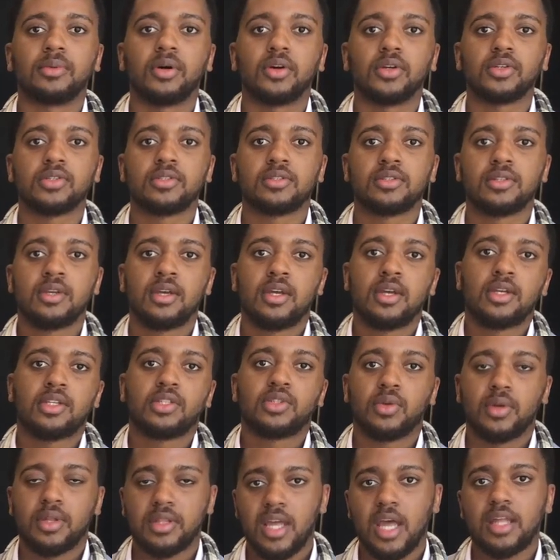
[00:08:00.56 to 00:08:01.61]
box.
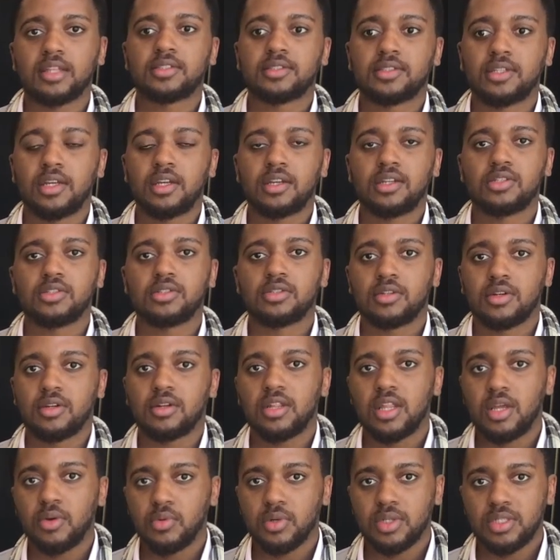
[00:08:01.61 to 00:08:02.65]
So at that stage,
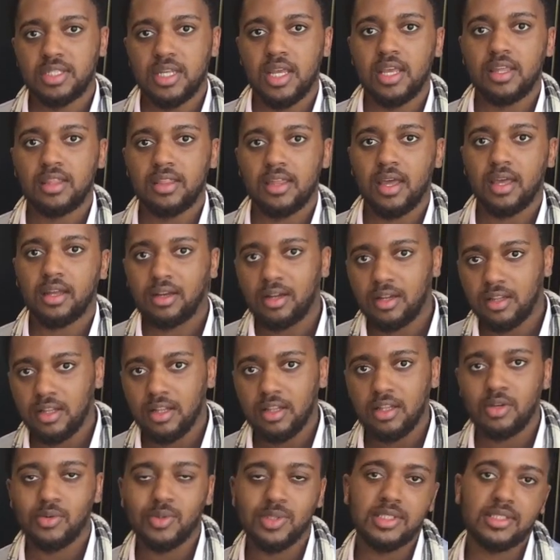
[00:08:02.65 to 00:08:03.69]
they would take that and then
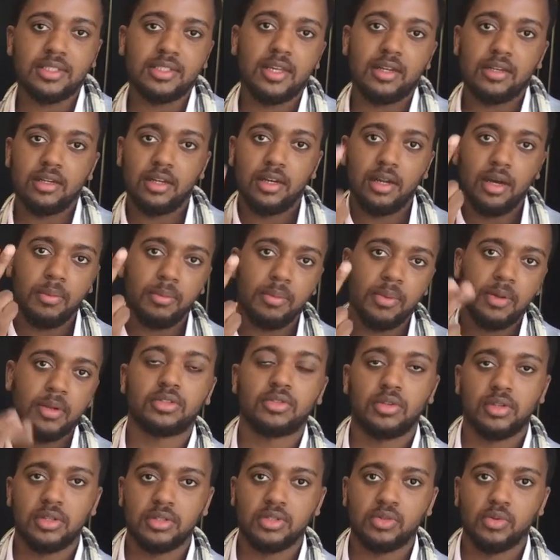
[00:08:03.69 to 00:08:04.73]
they would send it up
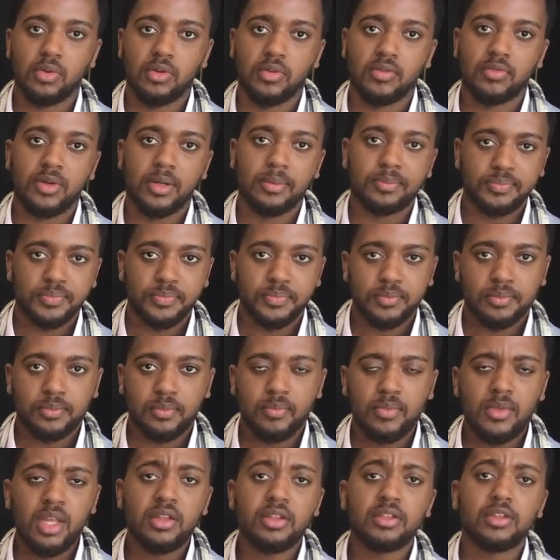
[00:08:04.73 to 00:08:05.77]
to the sort of um,
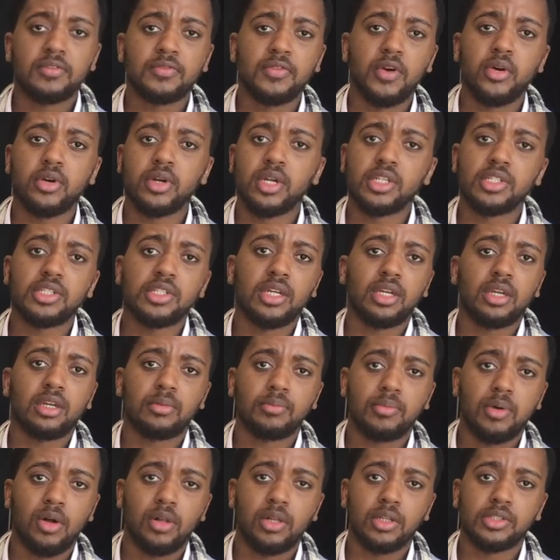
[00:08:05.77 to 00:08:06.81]
the varnishing,
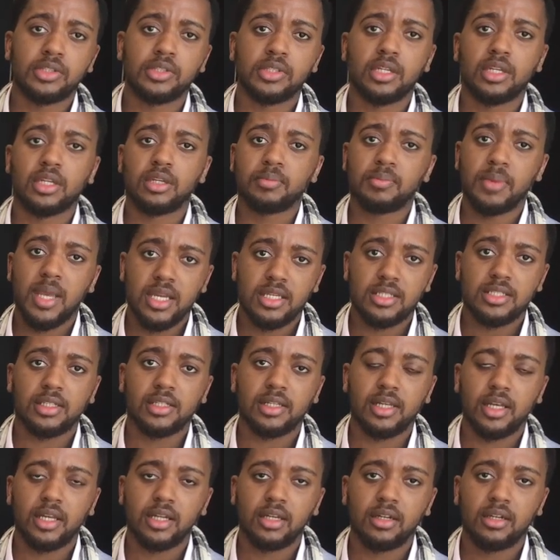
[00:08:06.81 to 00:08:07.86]
polishing, painting
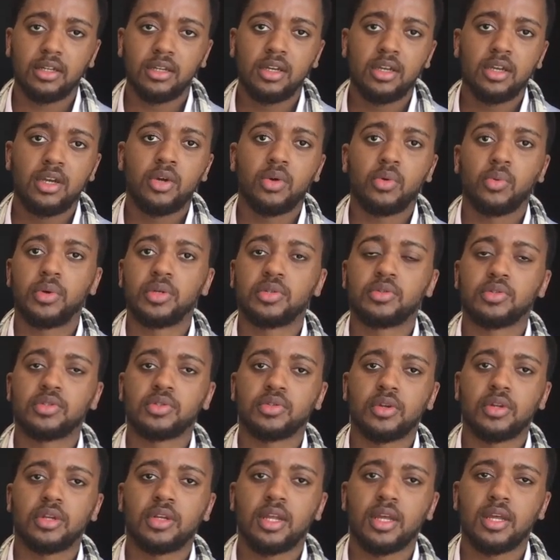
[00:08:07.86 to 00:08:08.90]
line, which was
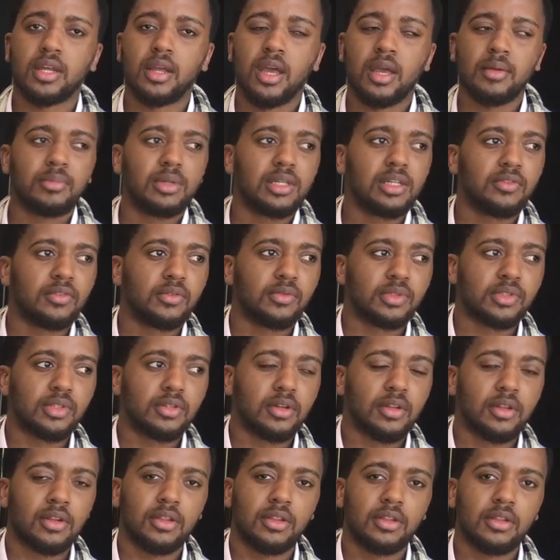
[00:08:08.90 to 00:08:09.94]
on, I, I believe it was on
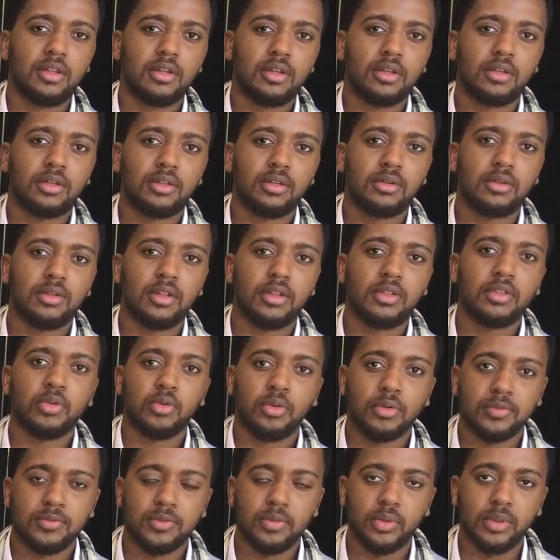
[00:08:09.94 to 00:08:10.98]
the, the,
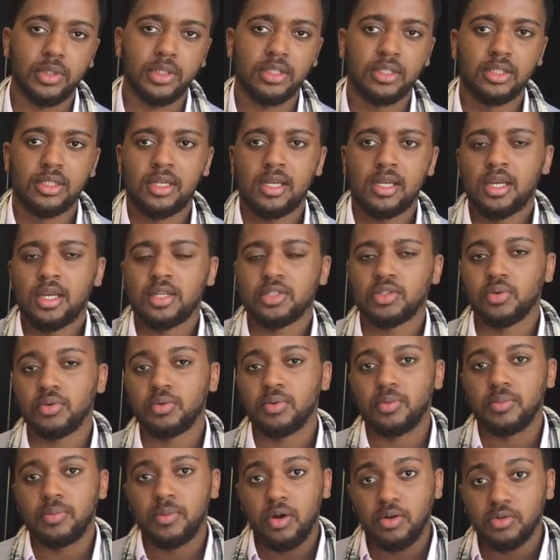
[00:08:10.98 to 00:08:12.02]
third floor.
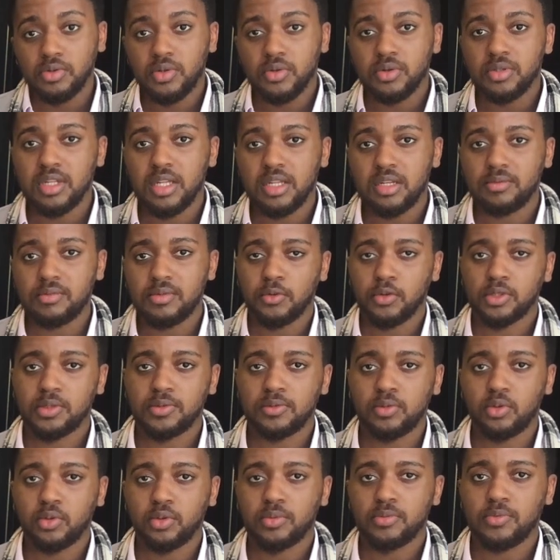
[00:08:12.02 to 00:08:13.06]
So also in that first
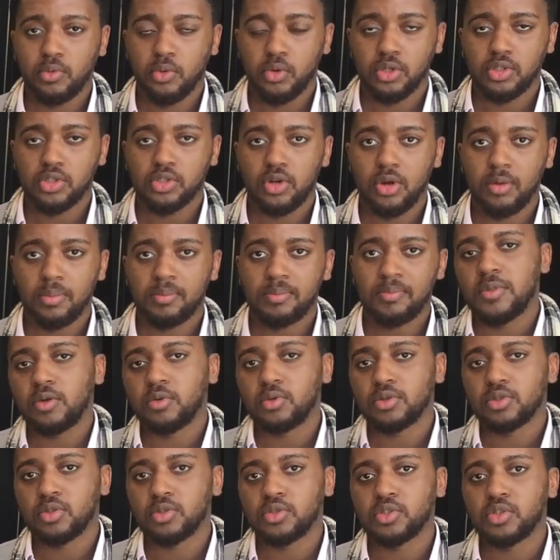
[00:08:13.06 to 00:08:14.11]
floor the workshop, there
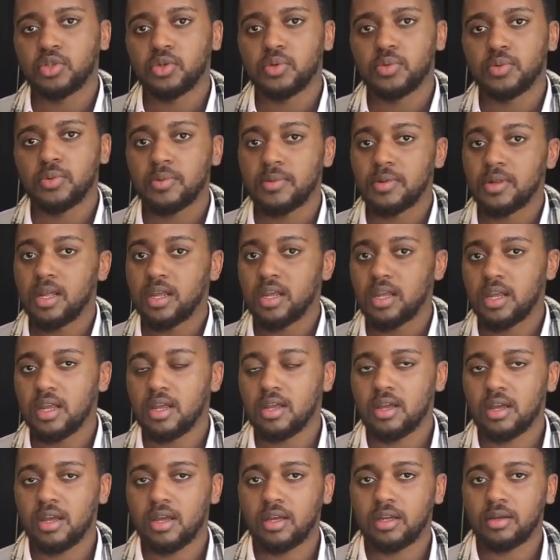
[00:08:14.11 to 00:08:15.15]
was also
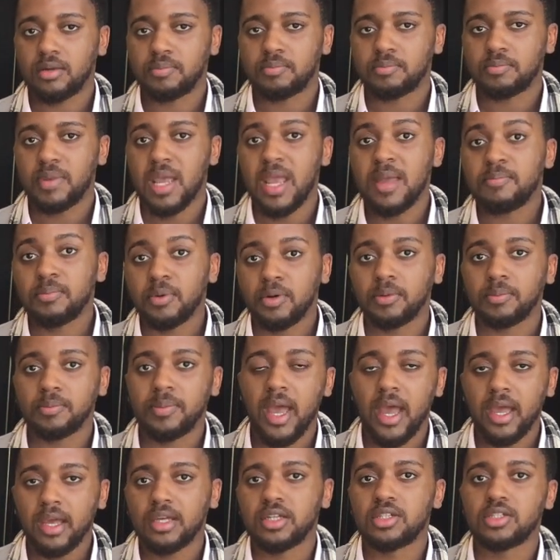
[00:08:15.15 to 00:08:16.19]
a uh, paper
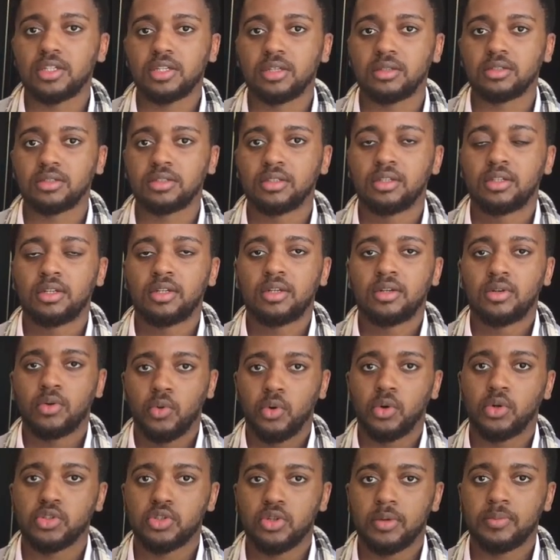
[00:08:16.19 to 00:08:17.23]
packaging
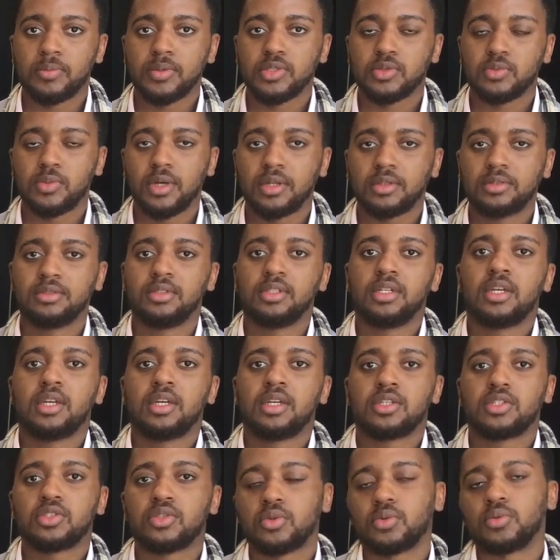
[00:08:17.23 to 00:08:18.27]
workshop as well.
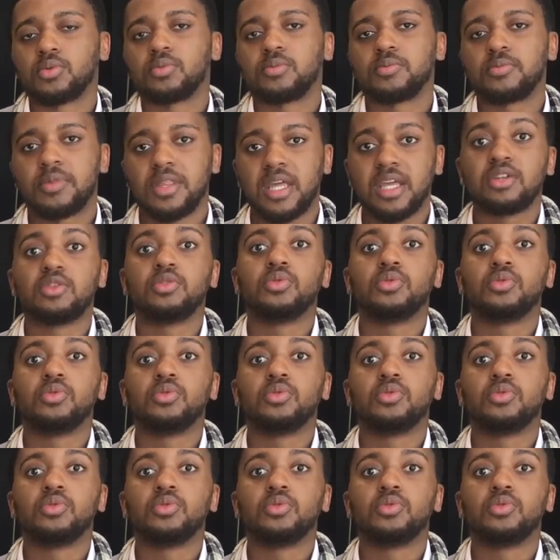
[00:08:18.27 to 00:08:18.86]
So they